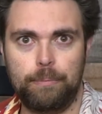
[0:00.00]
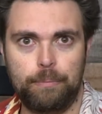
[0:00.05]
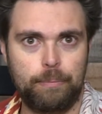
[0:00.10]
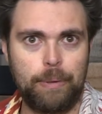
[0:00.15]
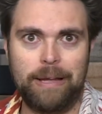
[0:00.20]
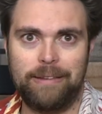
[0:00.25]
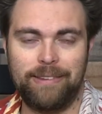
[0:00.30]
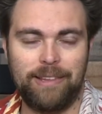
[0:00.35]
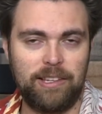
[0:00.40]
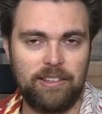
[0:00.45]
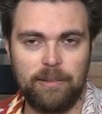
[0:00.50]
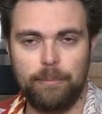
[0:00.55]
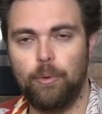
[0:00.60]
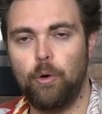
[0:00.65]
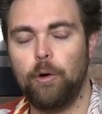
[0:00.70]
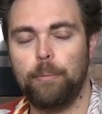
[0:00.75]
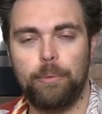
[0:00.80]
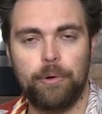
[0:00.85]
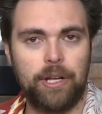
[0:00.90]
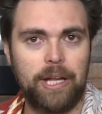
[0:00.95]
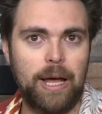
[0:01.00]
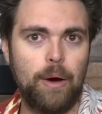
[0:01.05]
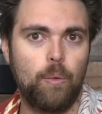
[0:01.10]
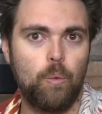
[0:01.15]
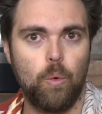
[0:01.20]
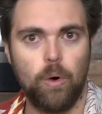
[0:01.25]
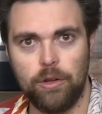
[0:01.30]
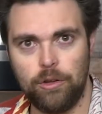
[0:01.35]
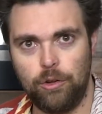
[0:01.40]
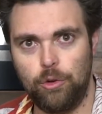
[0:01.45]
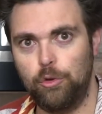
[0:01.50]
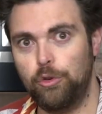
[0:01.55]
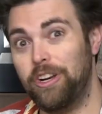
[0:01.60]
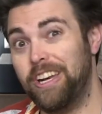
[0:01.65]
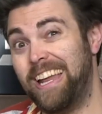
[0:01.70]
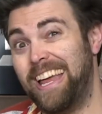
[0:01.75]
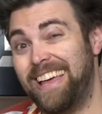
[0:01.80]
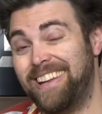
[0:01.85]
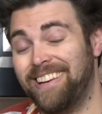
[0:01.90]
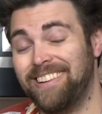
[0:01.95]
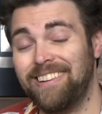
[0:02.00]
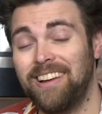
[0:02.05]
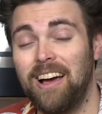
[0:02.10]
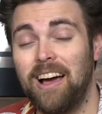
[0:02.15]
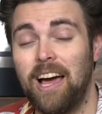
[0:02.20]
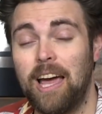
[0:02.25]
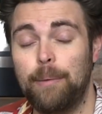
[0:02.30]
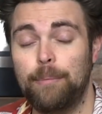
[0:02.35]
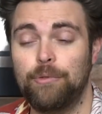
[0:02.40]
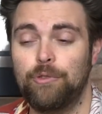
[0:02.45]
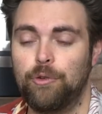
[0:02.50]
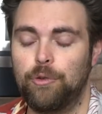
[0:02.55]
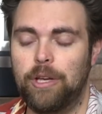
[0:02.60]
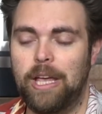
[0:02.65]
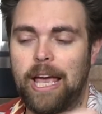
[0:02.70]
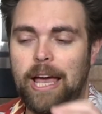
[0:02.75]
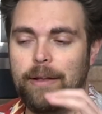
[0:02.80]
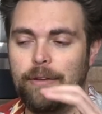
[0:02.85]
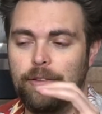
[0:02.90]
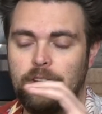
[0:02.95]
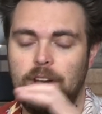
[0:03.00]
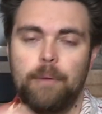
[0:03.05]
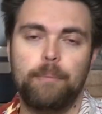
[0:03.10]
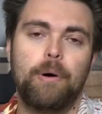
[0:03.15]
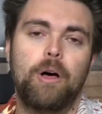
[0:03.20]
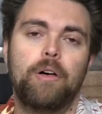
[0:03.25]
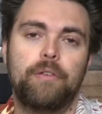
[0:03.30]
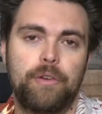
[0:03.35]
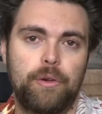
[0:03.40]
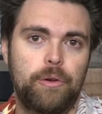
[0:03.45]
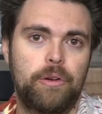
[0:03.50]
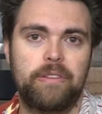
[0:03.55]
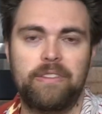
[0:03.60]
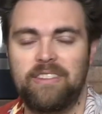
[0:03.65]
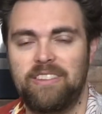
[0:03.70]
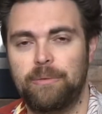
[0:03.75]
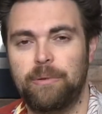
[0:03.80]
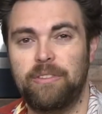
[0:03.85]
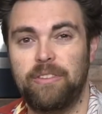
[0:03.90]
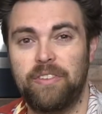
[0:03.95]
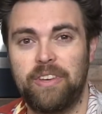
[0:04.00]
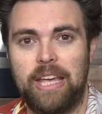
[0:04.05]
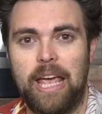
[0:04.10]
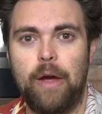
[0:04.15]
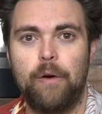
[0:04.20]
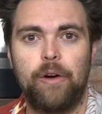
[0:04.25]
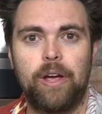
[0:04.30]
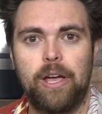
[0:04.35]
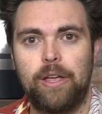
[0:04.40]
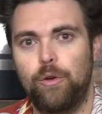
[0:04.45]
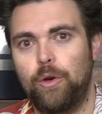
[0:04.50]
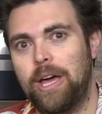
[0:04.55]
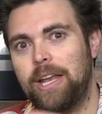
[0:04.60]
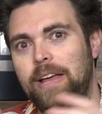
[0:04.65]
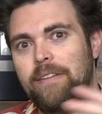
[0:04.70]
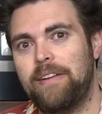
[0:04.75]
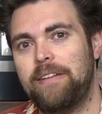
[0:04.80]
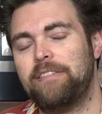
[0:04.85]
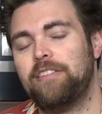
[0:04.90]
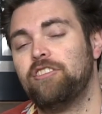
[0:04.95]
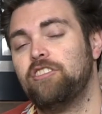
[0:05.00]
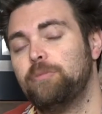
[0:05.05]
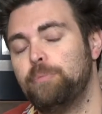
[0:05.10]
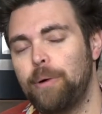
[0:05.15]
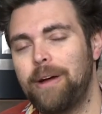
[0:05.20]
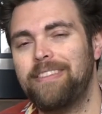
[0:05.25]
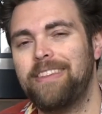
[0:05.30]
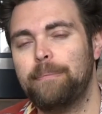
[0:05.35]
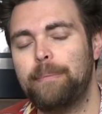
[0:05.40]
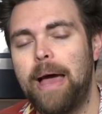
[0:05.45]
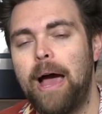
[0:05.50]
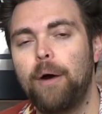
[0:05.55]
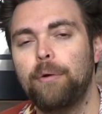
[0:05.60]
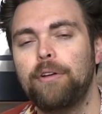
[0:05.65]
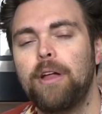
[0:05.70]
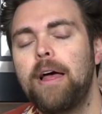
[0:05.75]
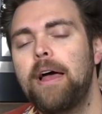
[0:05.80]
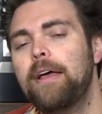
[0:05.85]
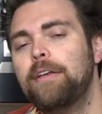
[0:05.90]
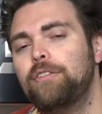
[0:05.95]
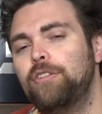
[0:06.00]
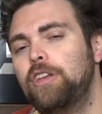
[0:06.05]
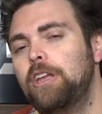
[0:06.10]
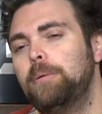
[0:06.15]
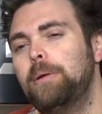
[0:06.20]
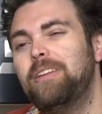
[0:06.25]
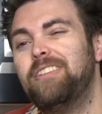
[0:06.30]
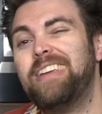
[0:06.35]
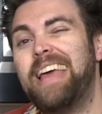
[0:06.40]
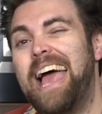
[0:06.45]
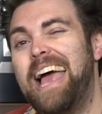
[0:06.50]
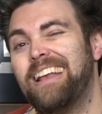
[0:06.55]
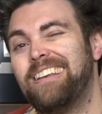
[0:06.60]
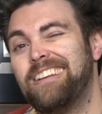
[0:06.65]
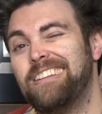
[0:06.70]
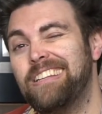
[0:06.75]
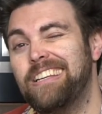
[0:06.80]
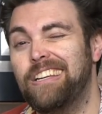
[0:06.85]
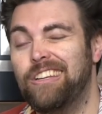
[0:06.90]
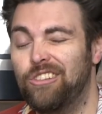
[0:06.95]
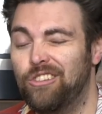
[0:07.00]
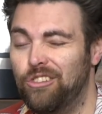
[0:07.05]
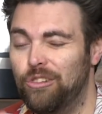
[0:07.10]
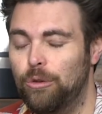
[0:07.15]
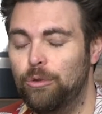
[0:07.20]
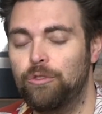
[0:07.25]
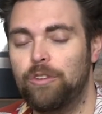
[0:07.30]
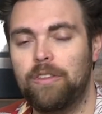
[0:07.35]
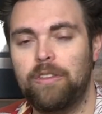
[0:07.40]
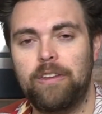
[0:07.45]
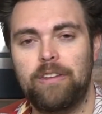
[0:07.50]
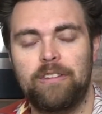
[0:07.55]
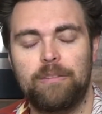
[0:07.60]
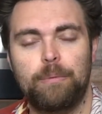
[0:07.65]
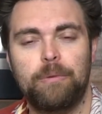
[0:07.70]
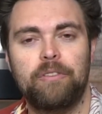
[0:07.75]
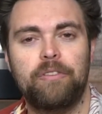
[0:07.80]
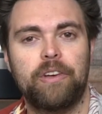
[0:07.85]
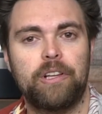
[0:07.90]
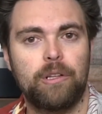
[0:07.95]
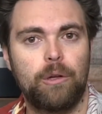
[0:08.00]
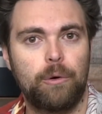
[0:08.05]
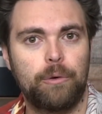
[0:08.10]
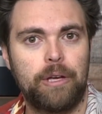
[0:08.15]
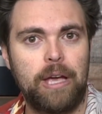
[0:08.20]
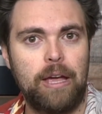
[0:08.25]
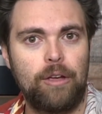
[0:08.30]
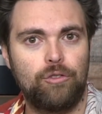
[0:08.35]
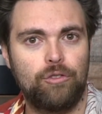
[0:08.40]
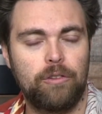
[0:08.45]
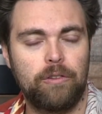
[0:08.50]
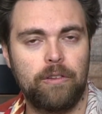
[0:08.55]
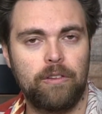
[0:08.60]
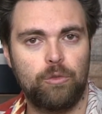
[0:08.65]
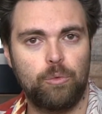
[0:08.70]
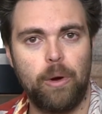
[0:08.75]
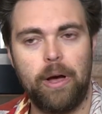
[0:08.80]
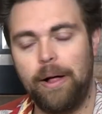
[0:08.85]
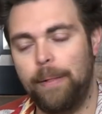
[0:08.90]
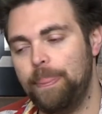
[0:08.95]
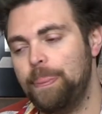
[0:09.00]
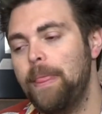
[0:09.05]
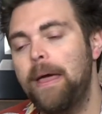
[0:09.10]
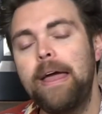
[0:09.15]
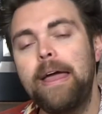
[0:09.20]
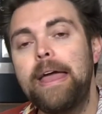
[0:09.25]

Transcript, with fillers: basically support putting out one unit at a time, so you can't dump all of your units in a specific area. You kind of have to spread them out, so you need to be tactically choosing these specific locations as well.